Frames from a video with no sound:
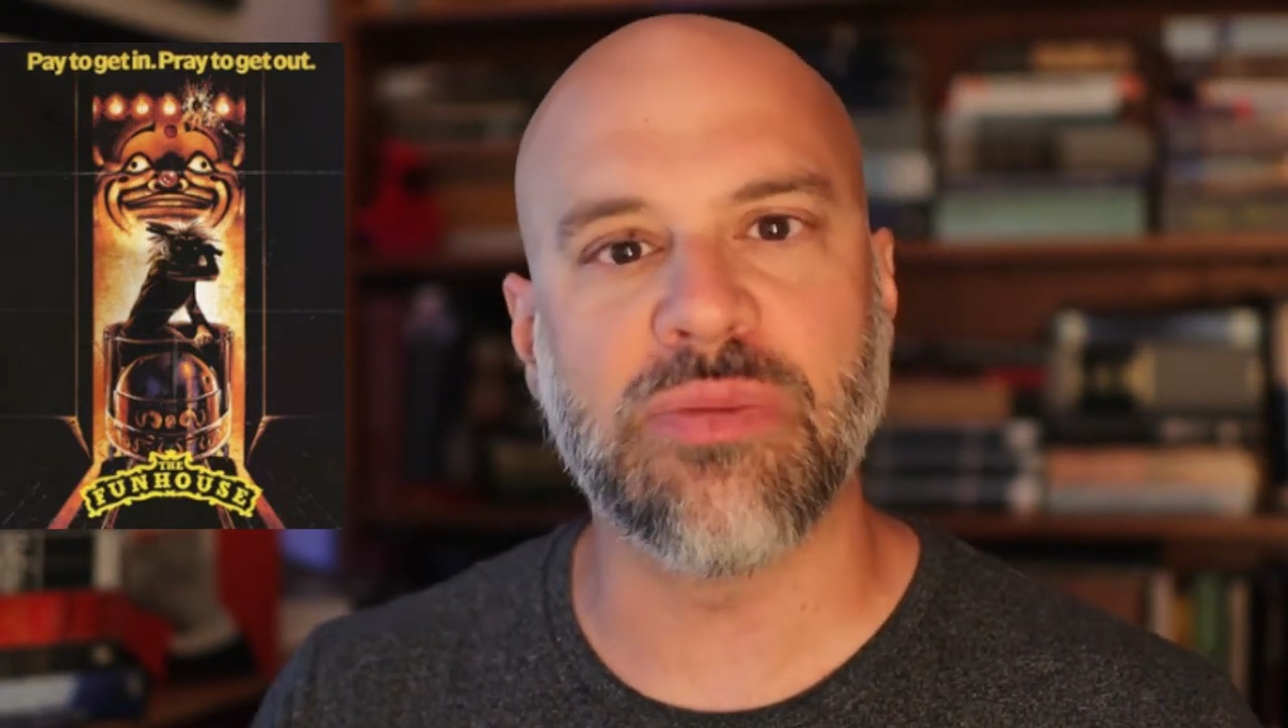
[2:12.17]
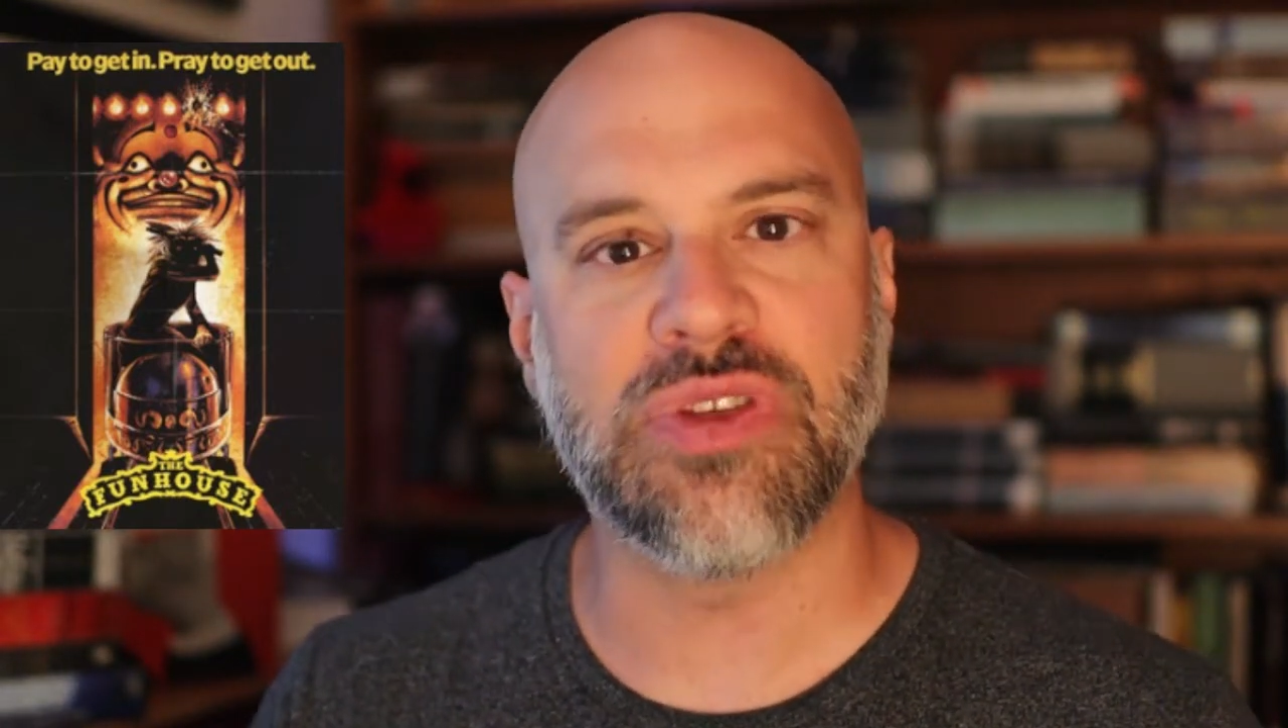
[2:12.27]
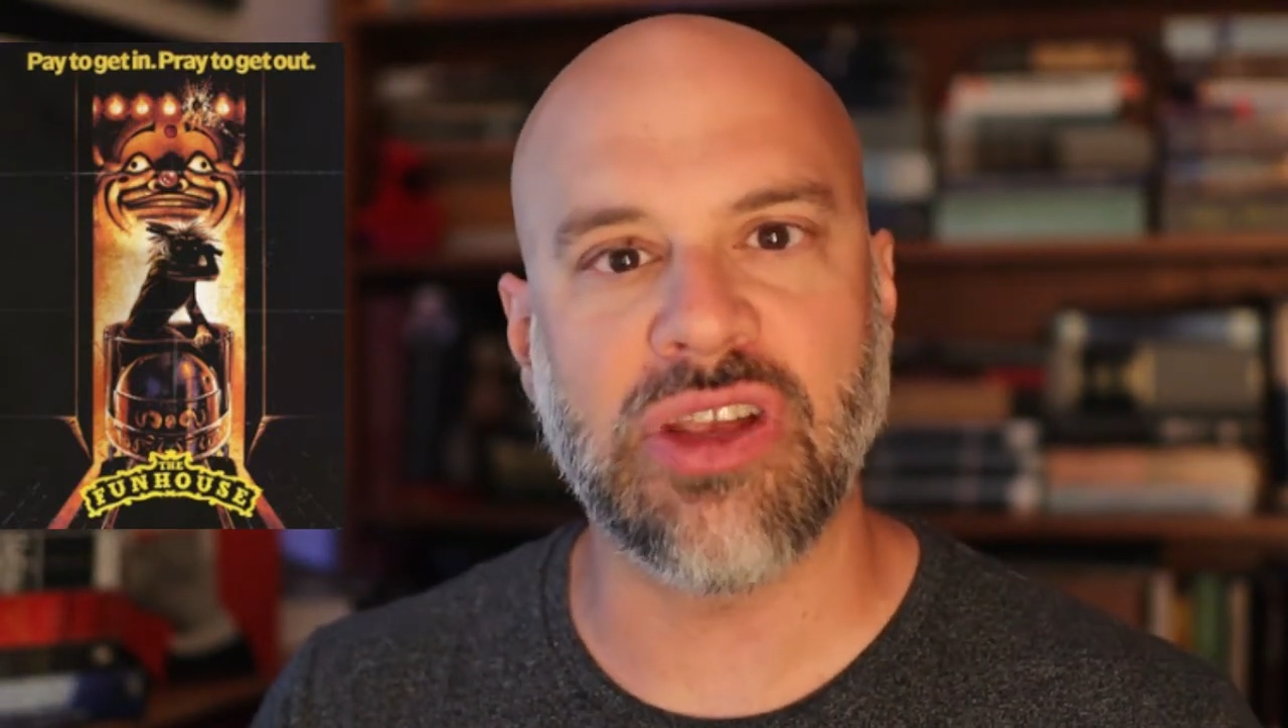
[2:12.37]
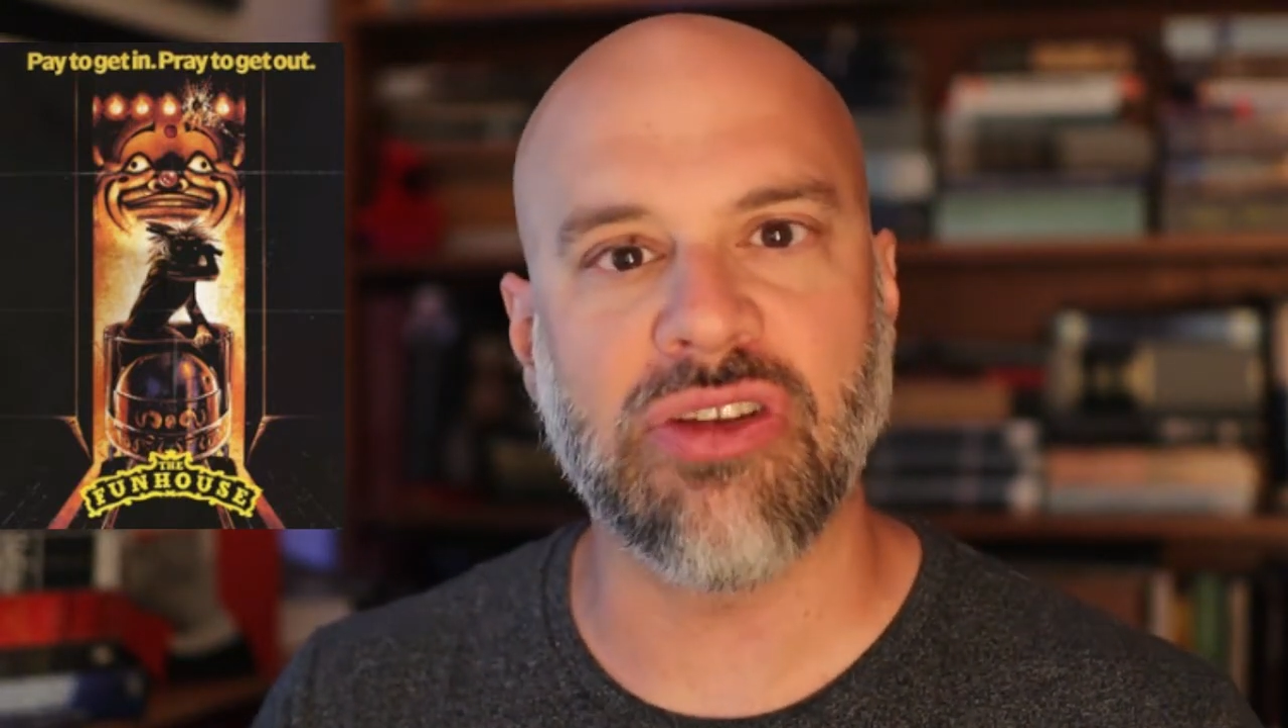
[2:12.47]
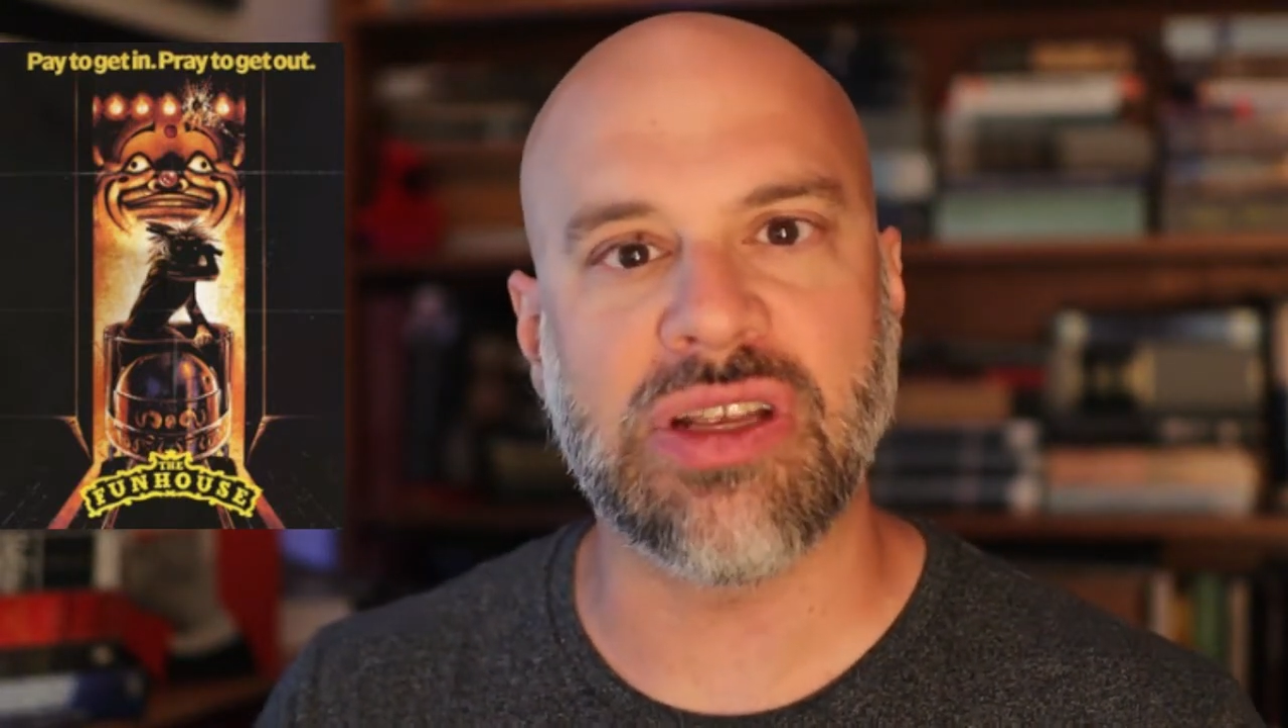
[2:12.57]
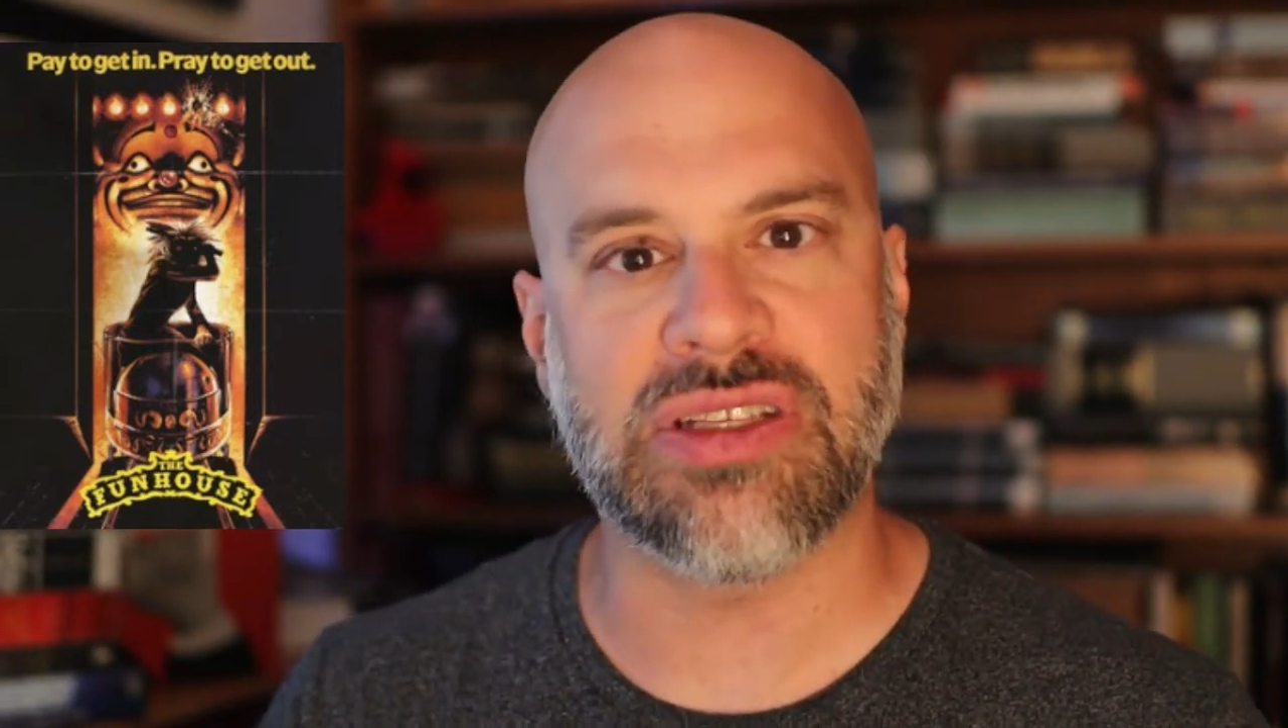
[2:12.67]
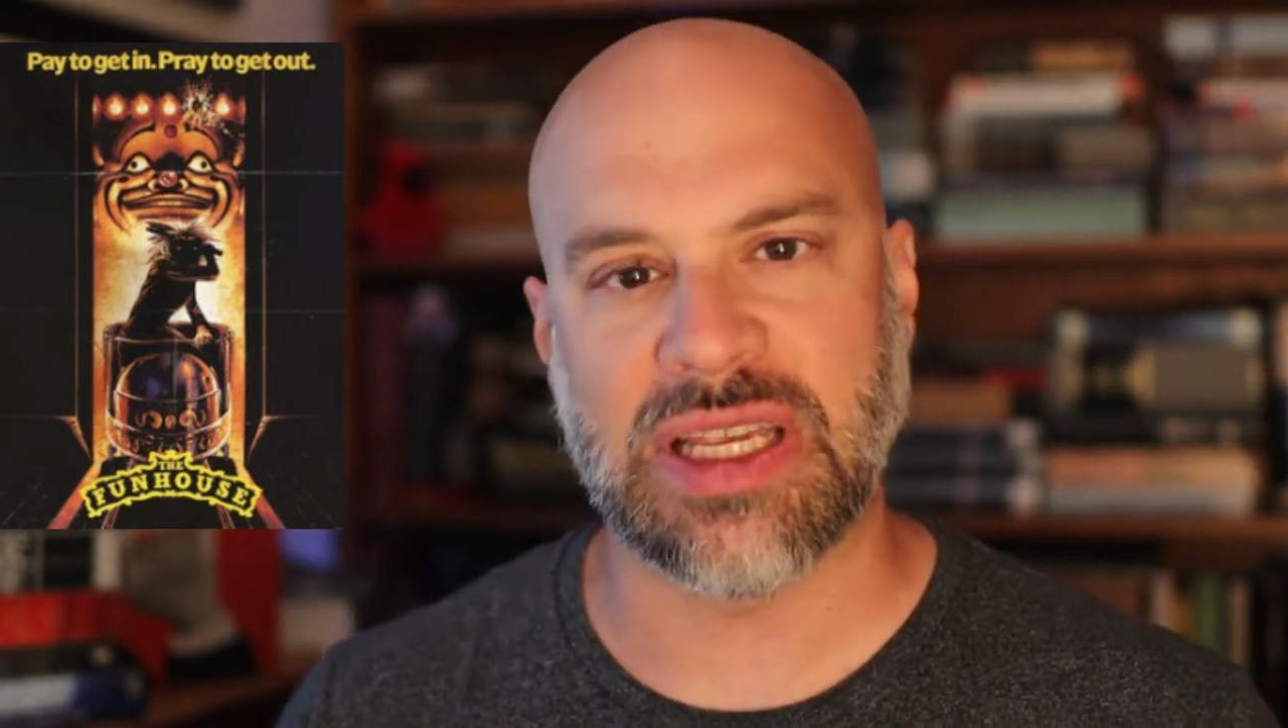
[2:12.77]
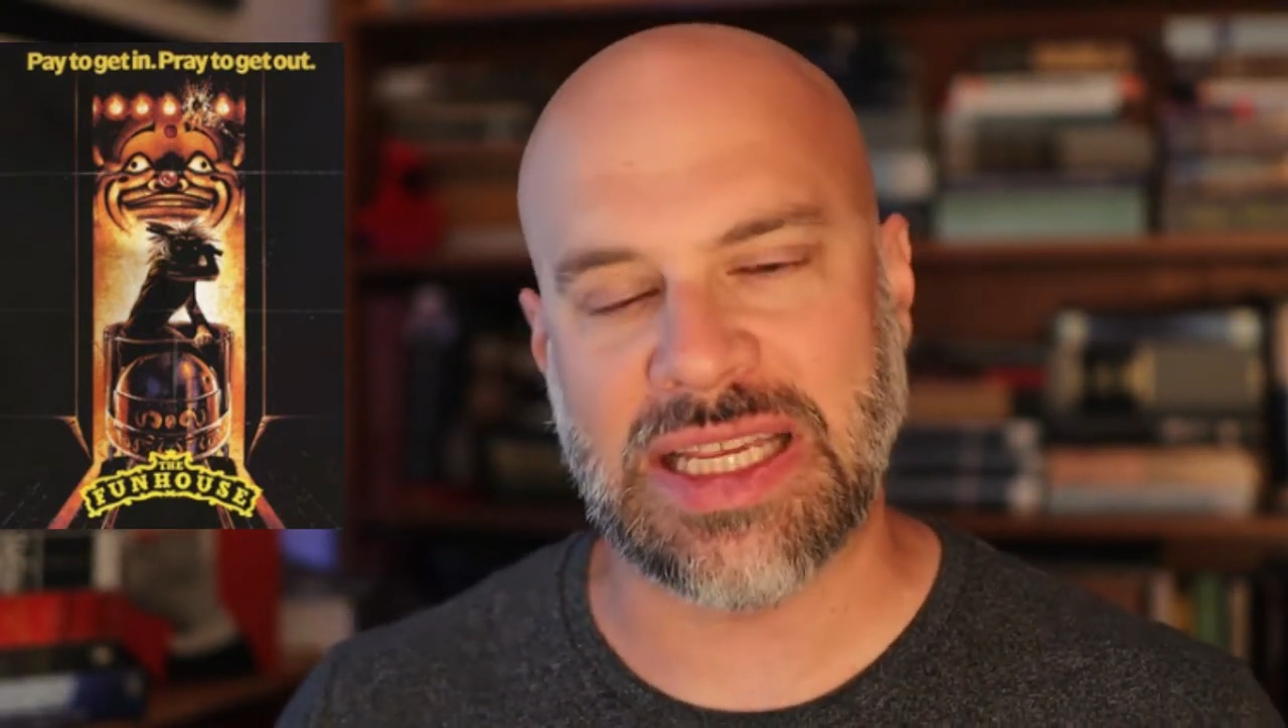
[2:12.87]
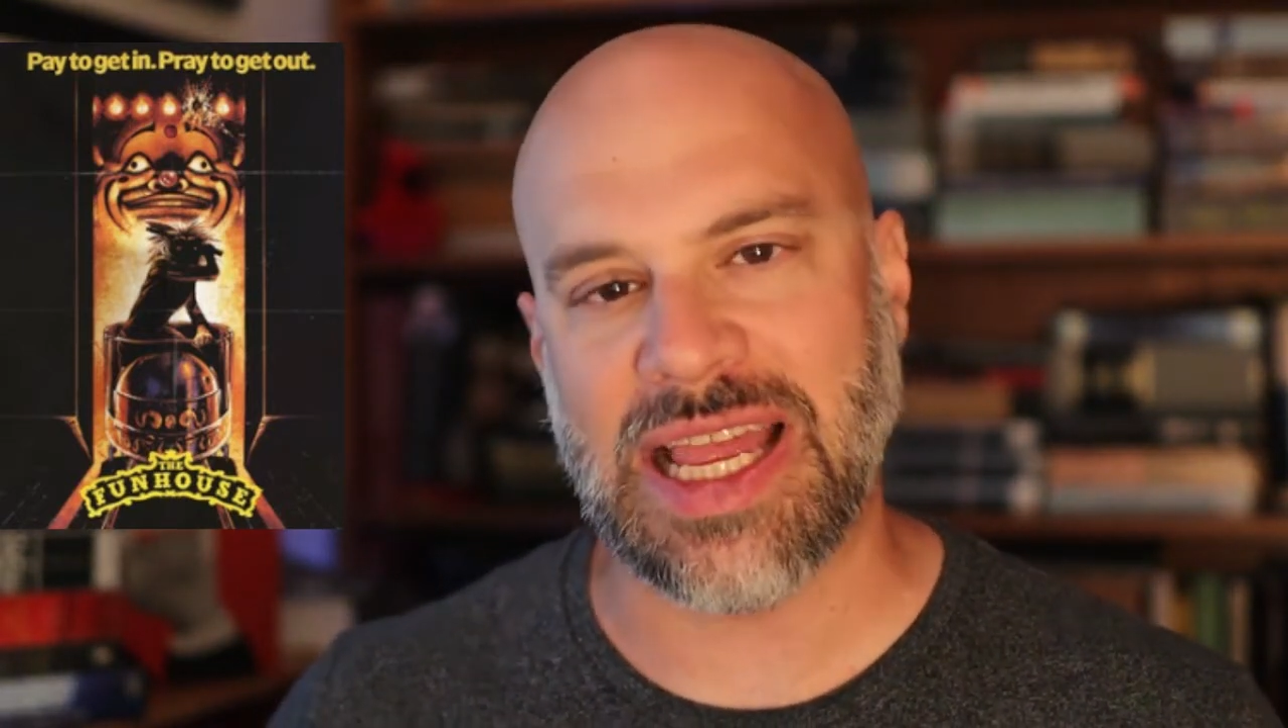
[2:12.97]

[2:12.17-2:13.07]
seriously